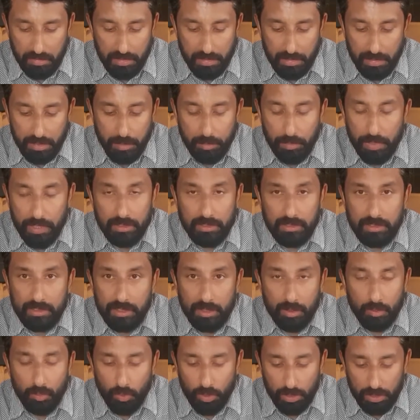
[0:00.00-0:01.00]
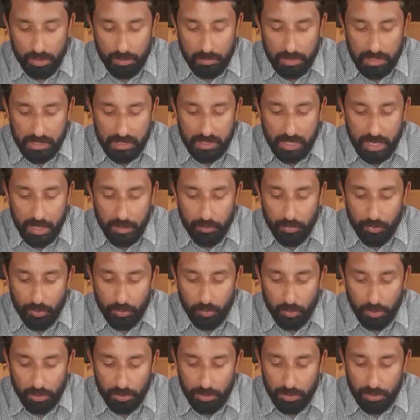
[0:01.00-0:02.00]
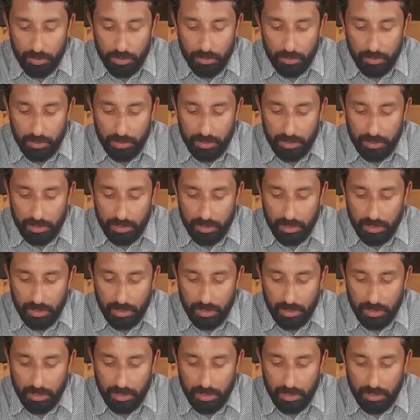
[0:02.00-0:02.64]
depends whatever shape you want to do it.